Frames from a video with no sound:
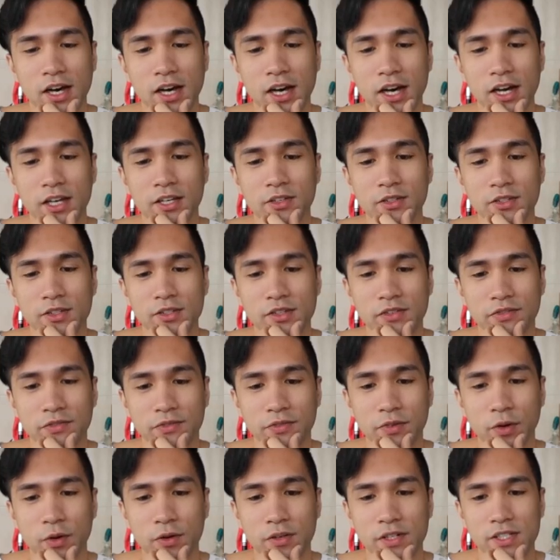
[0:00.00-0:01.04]

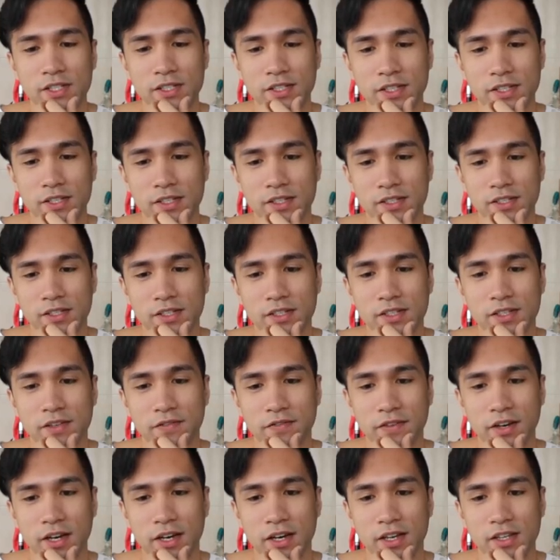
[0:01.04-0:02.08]
Iontophoresis
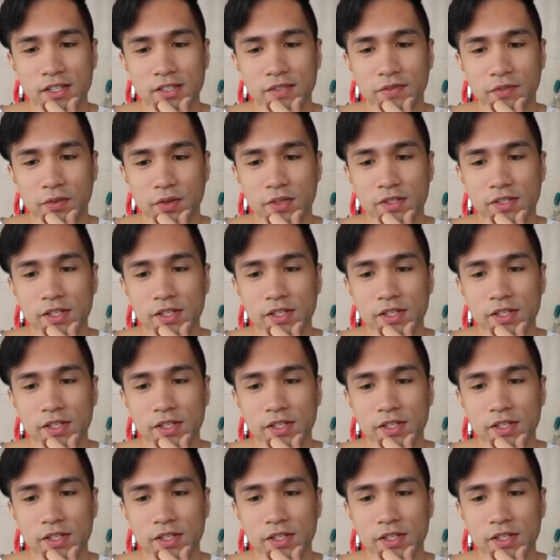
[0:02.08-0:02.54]
device for